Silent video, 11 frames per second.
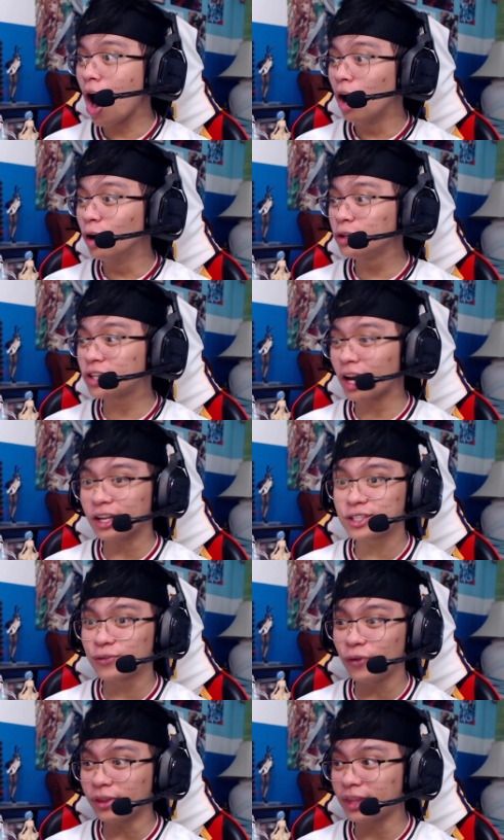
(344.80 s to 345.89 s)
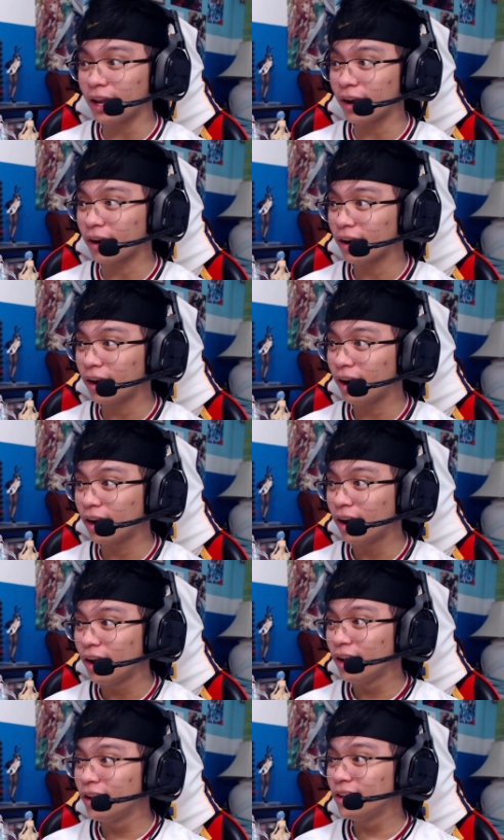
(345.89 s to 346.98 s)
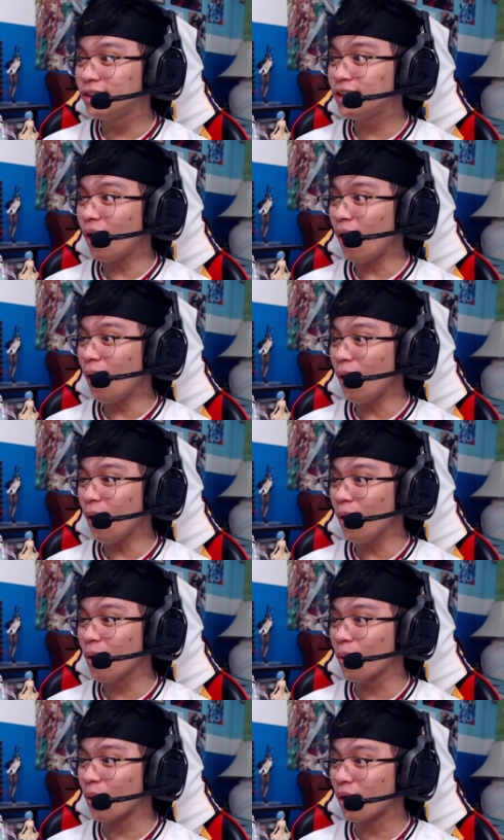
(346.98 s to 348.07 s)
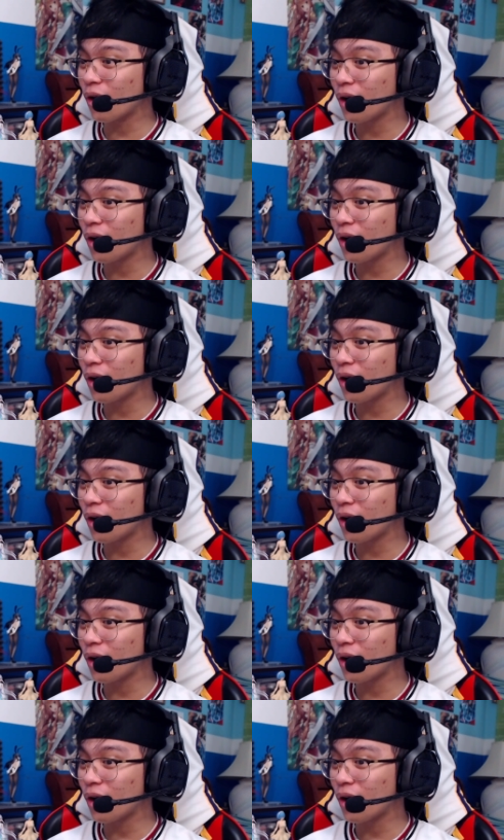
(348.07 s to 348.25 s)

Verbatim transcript: who shot his foot there? Yo!